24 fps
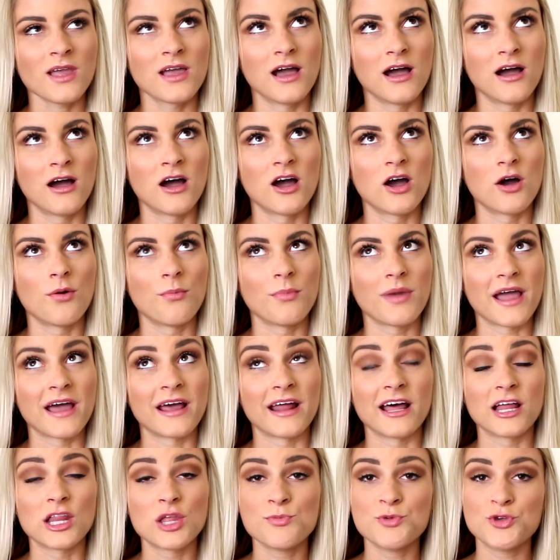
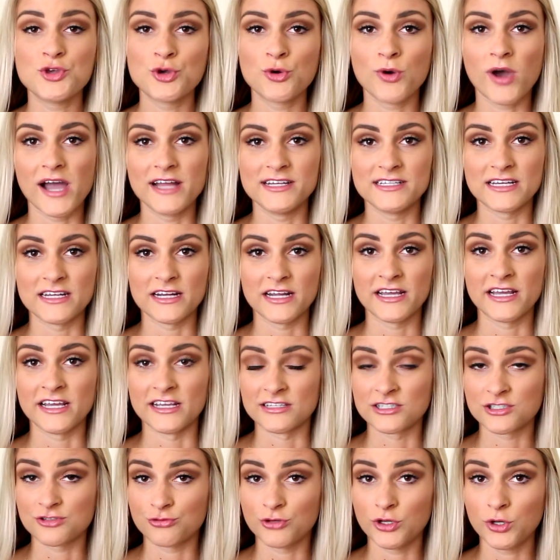At LMU, I did a
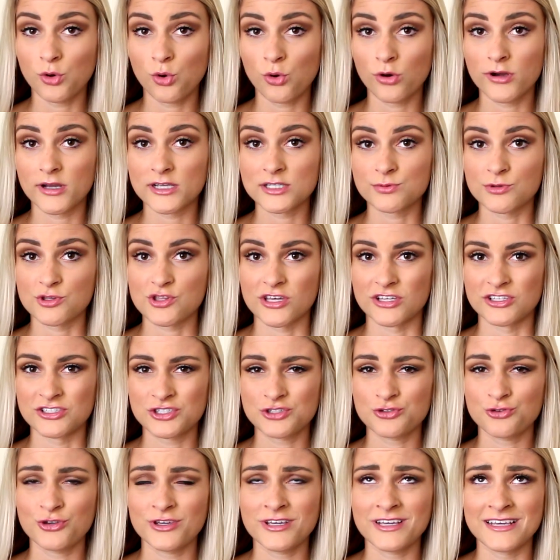history course, which
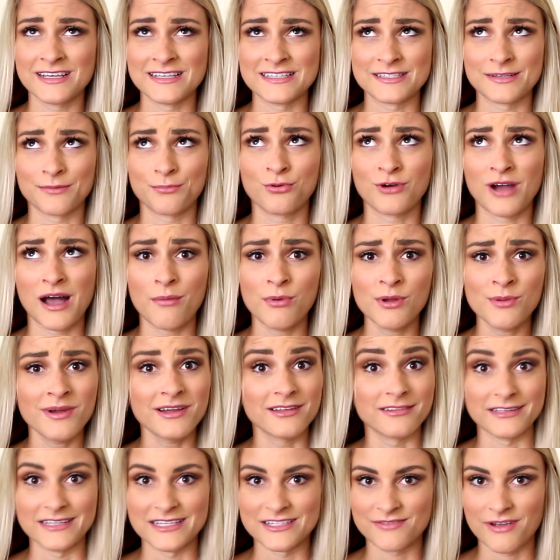history is probably
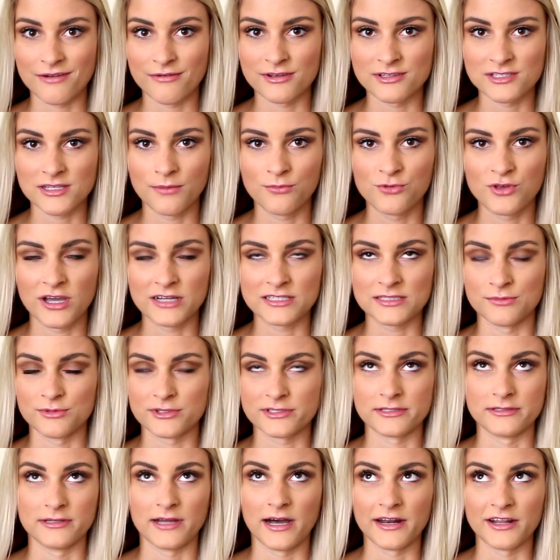my least favorite subject. I'm
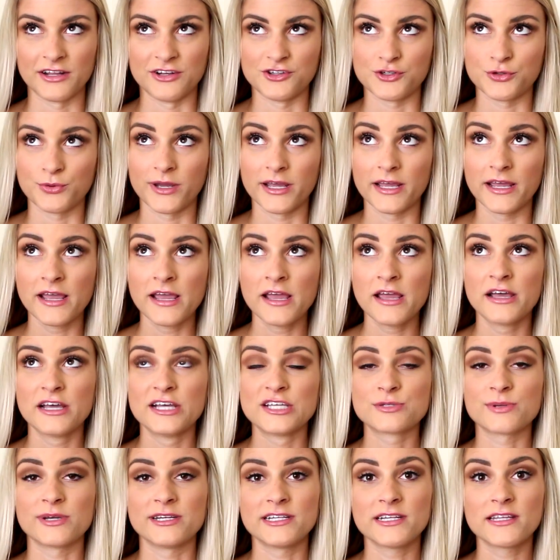just not into it.
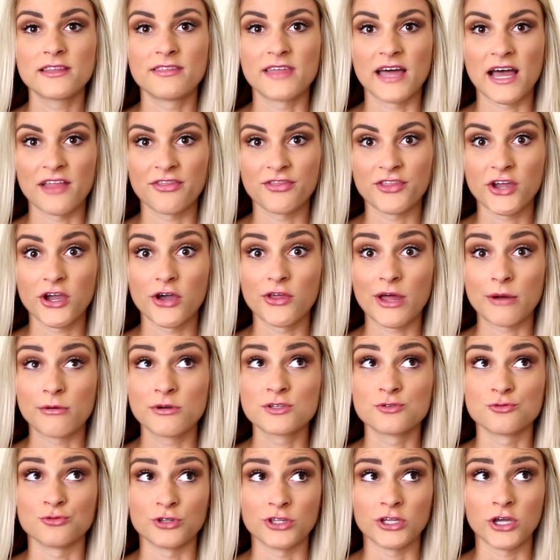So I did that there. That
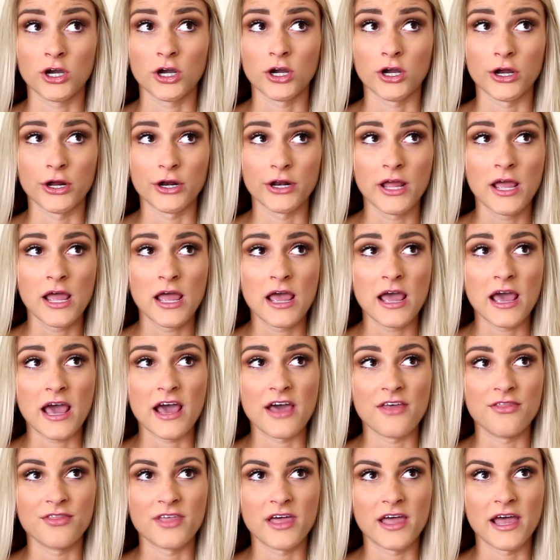was really hard.
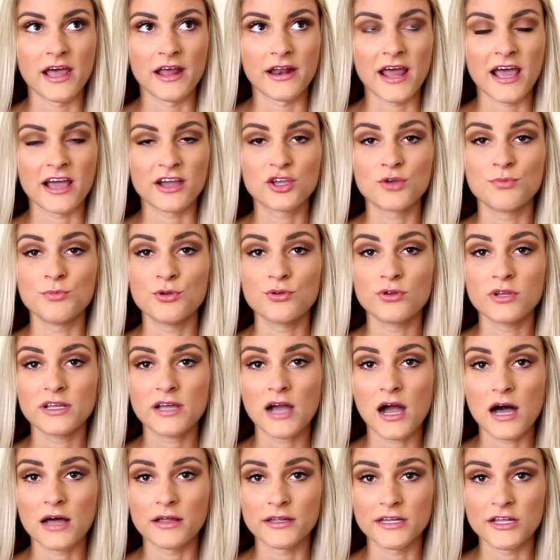And then at community
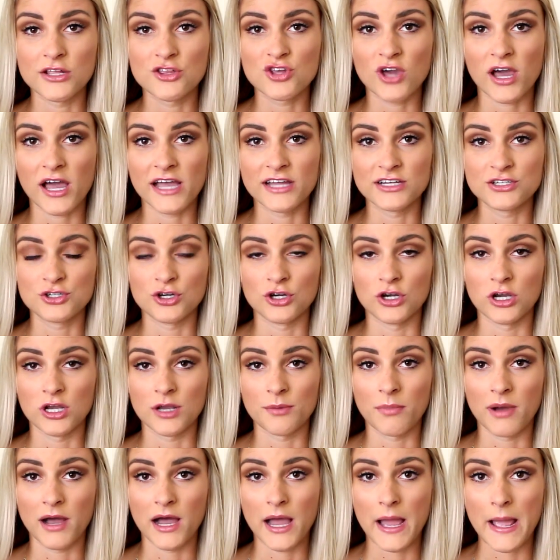college, I took
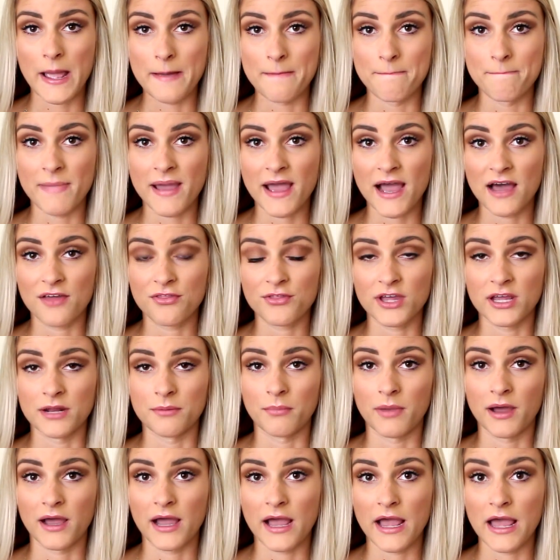my math and
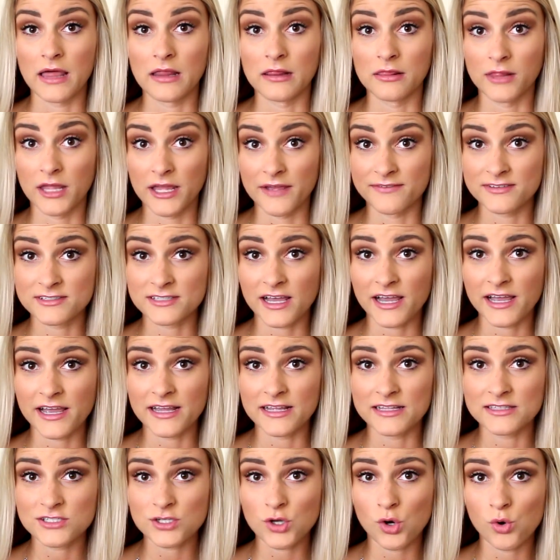my life
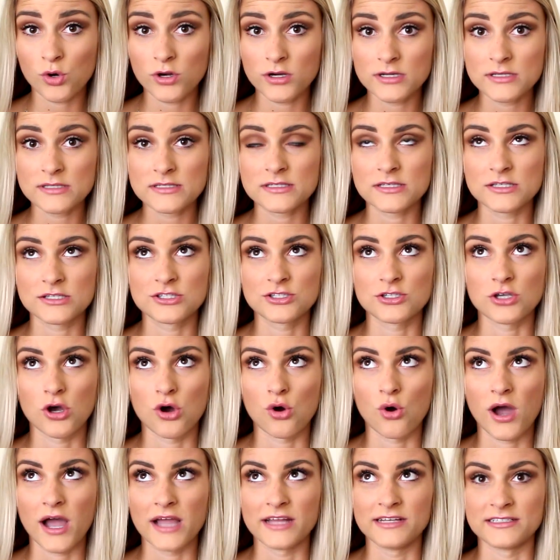science course,
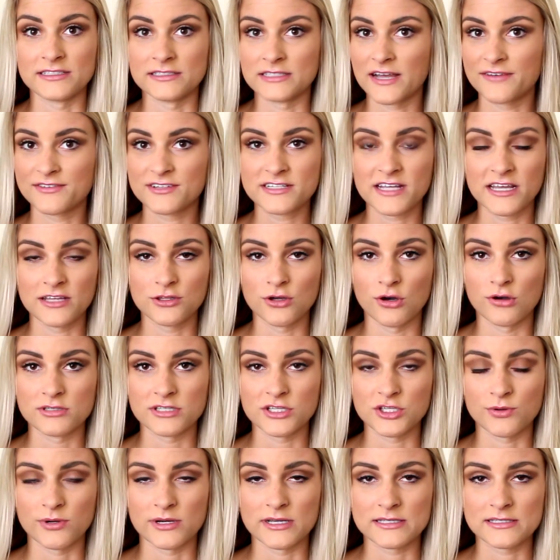so I didn't have to take those
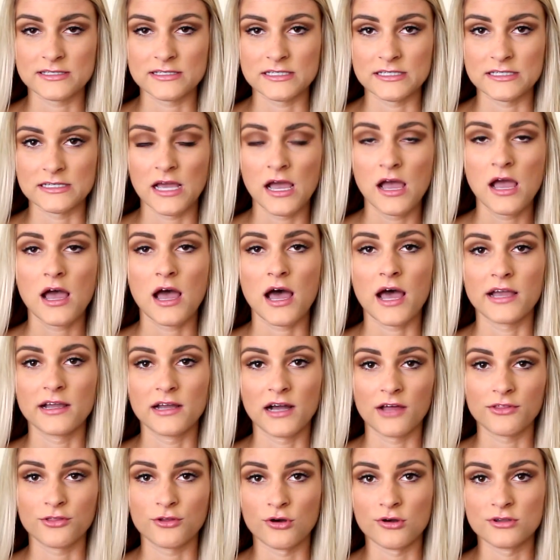at USC. I
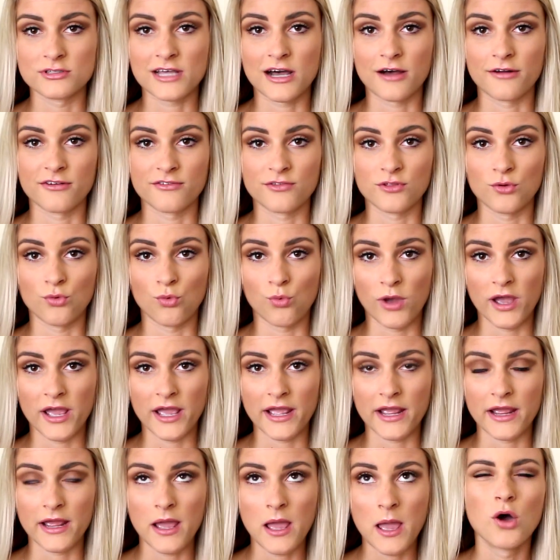got those out of the
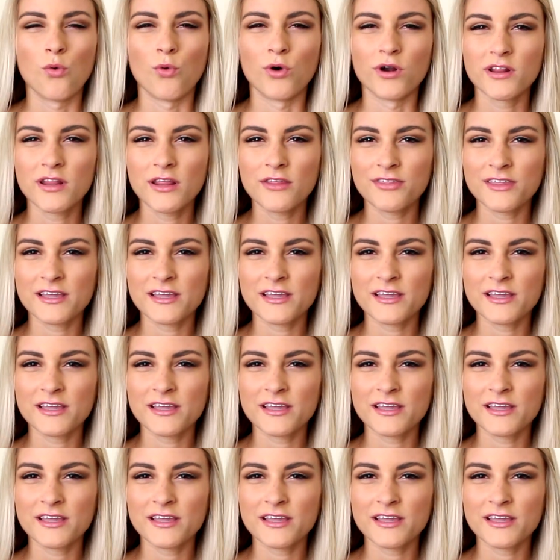way. One of the